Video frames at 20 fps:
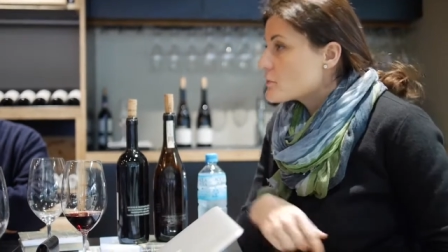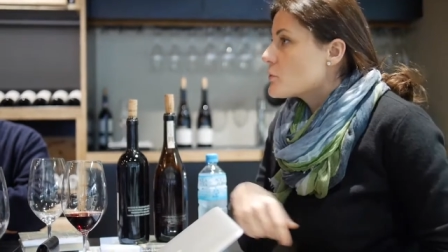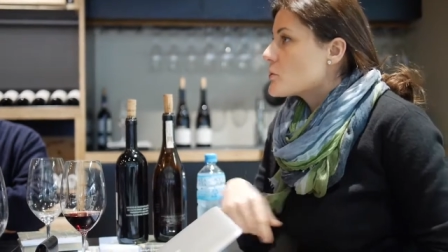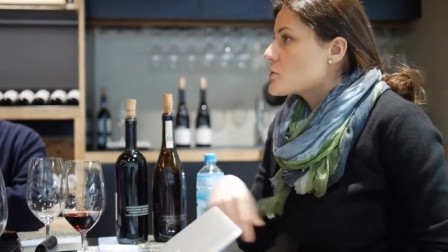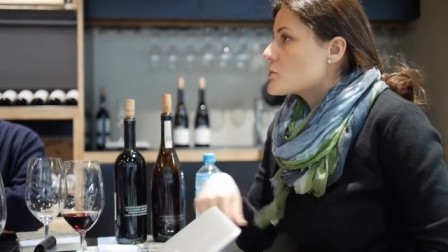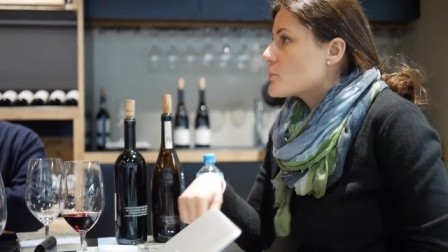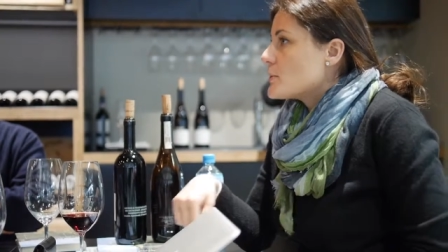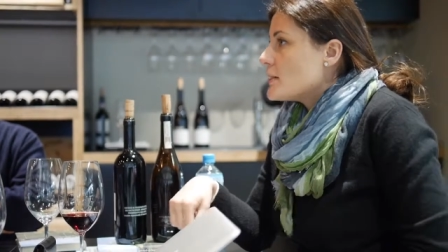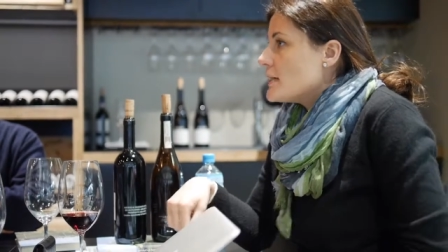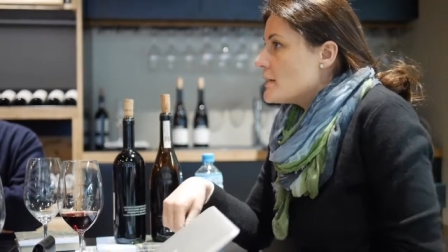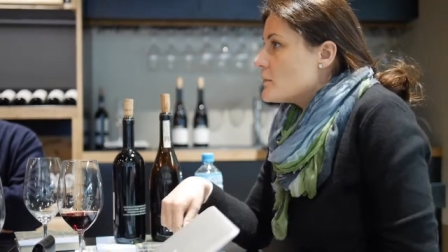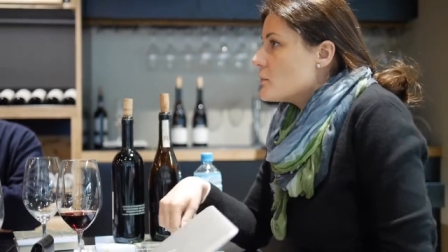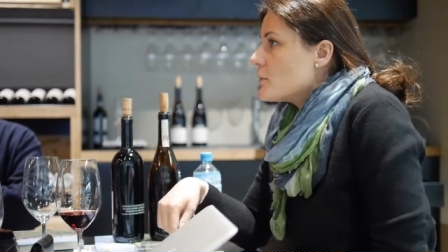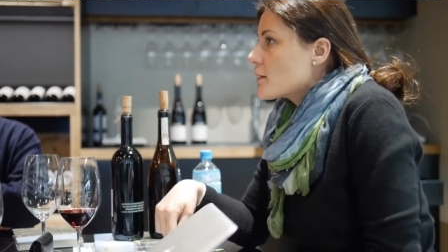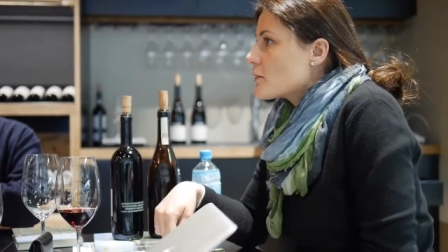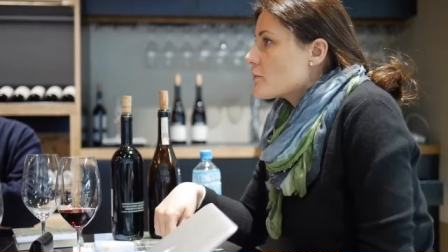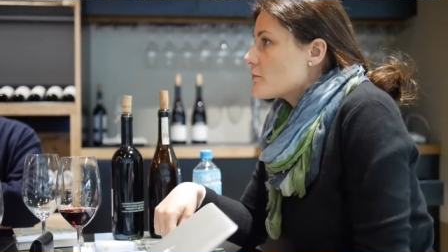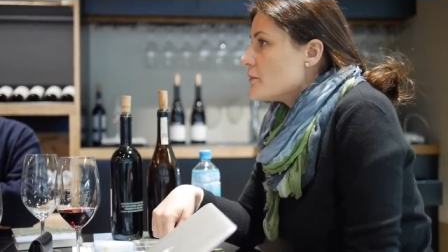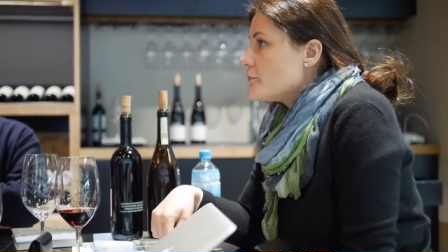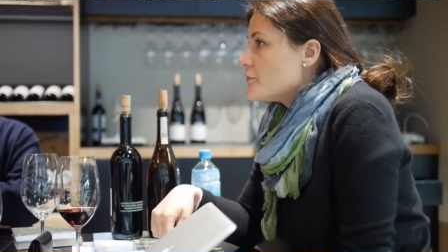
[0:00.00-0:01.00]
was really
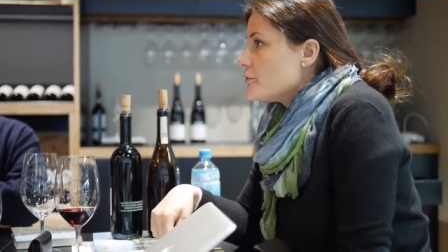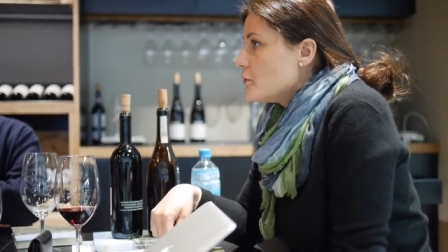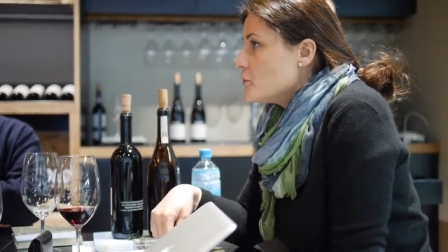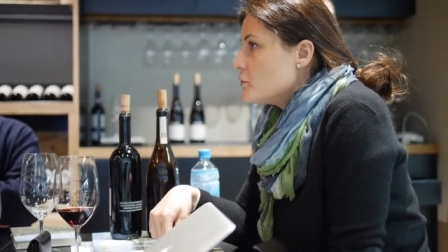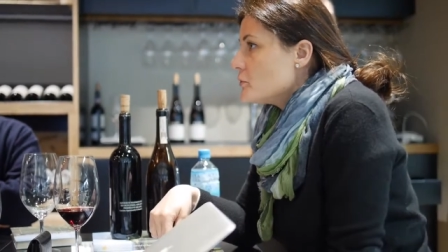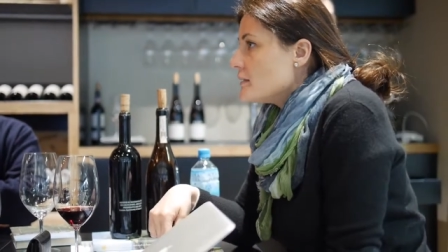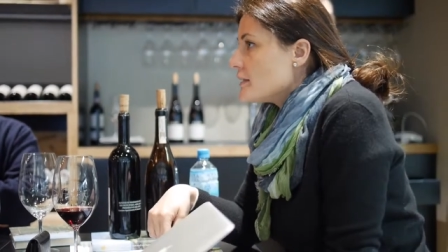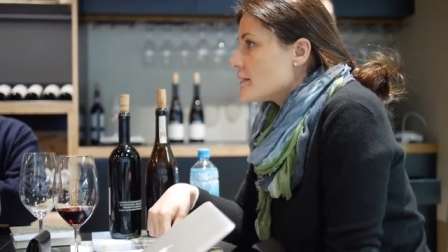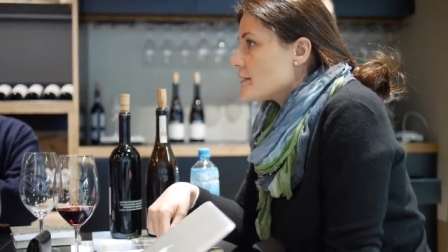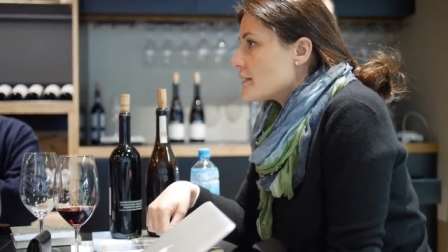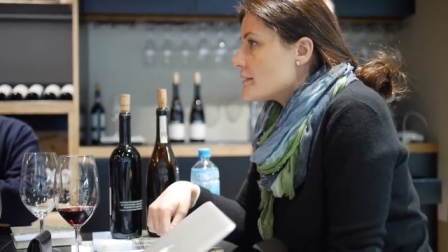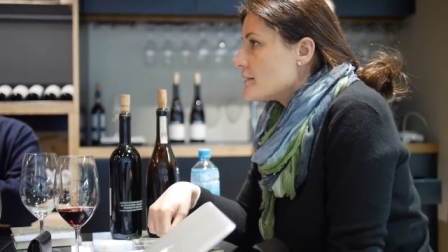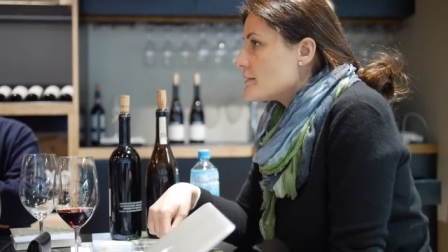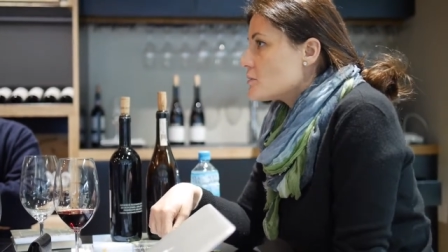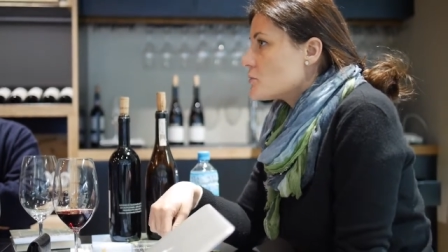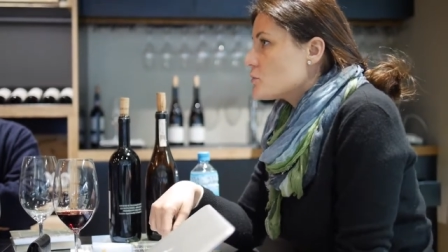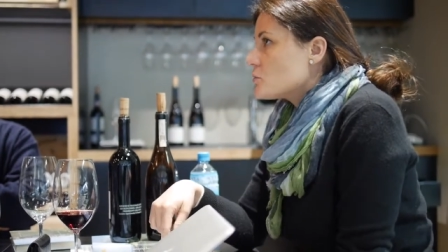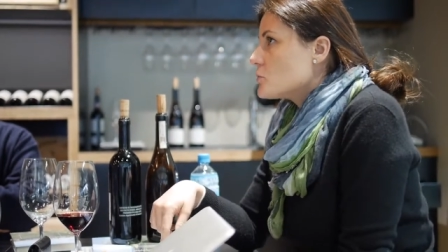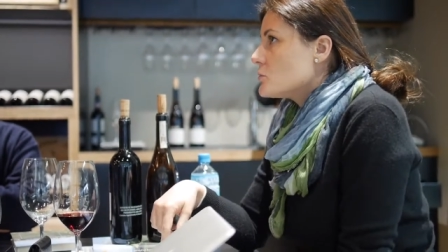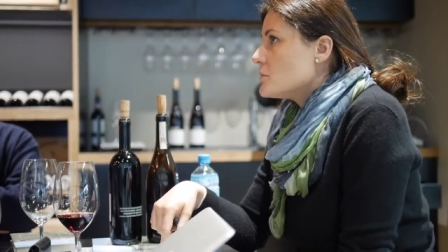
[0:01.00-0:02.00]
one of the few that
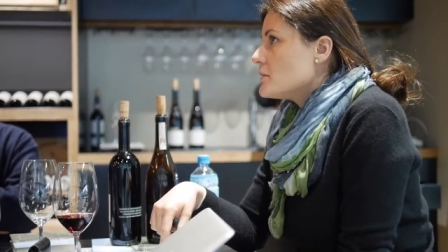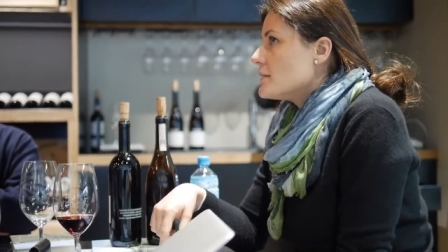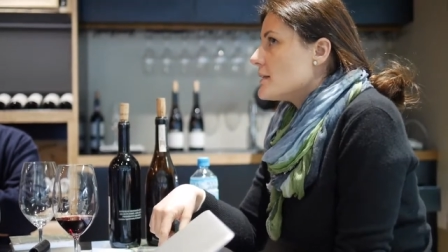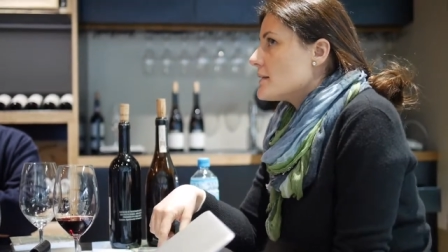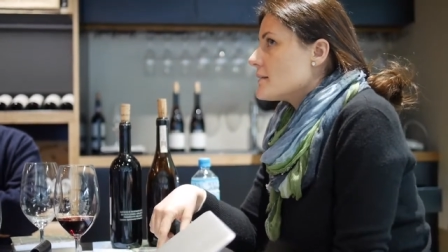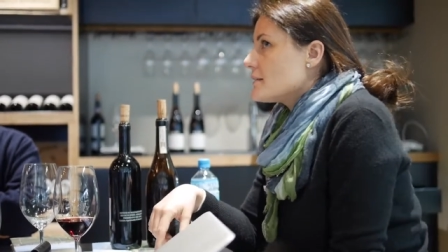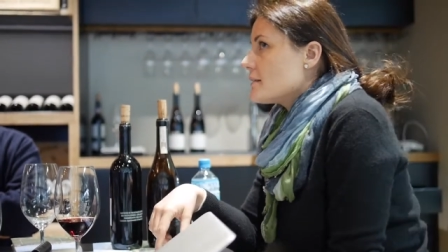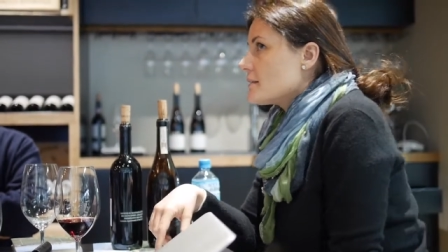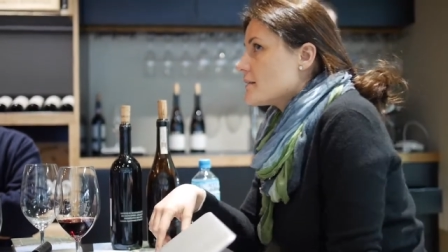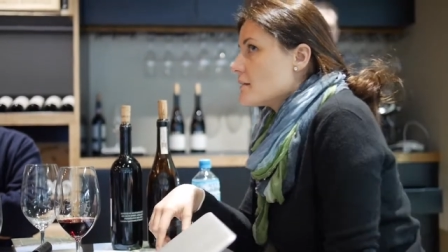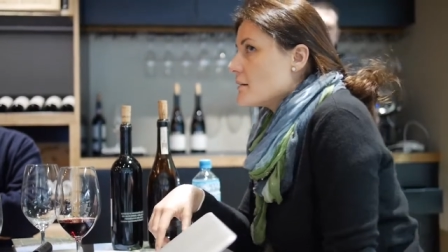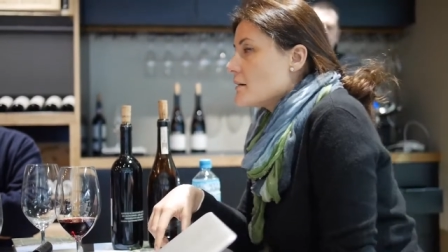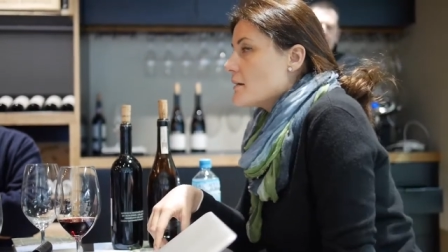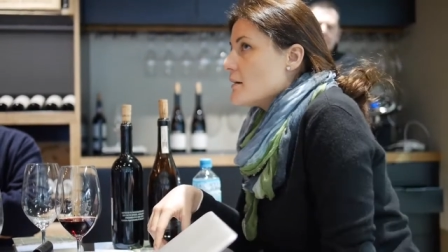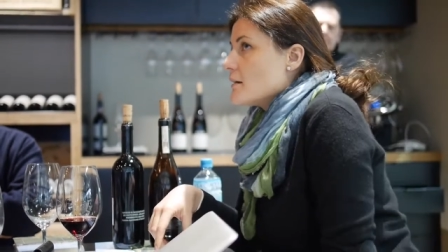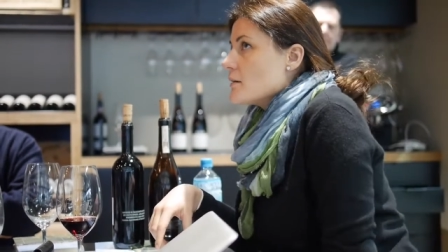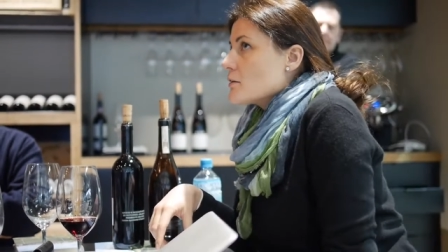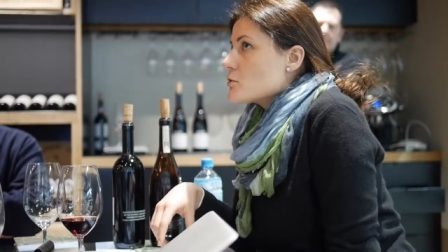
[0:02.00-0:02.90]
understood that uh,